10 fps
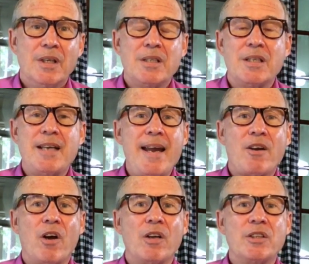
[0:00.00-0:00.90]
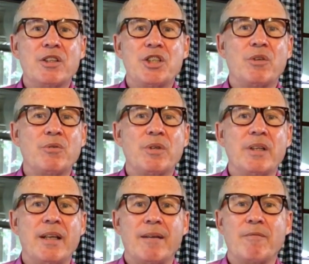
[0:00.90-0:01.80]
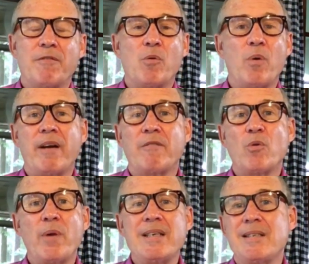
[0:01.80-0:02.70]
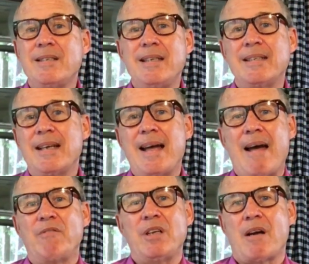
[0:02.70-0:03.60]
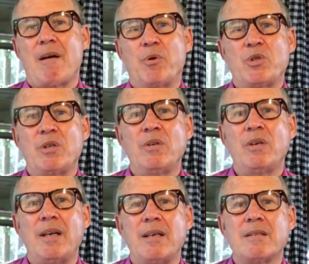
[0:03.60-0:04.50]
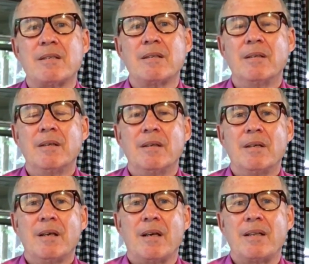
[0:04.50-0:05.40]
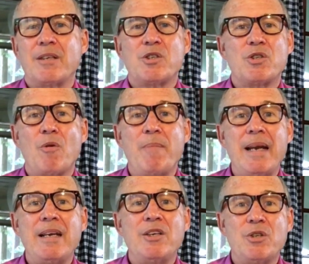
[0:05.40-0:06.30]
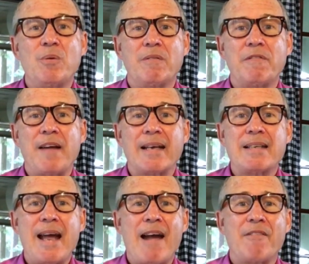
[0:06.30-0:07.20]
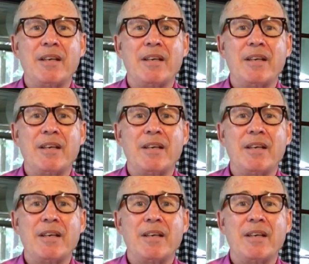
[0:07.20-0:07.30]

to take on children that, for whatever reason, didn't have the opportunities uh, that so many do, in fact, have.